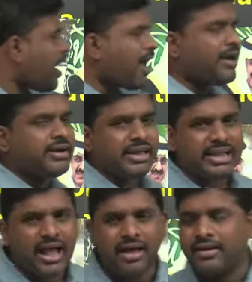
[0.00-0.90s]
and
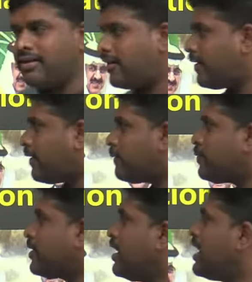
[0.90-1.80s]
Iran.
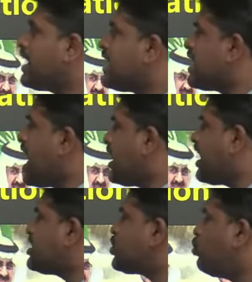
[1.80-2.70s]
Iran
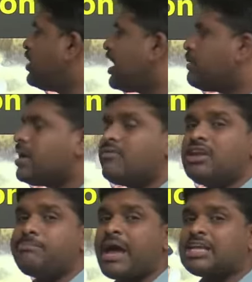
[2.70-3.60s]
and Saudi Arabia
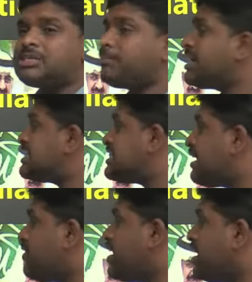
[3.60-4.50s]
will patch up a
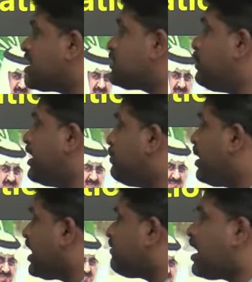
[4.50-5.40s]
7-year split
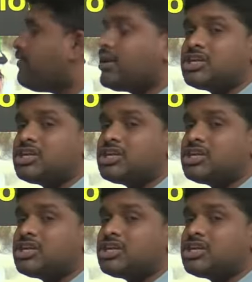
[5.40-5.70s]
by reviving a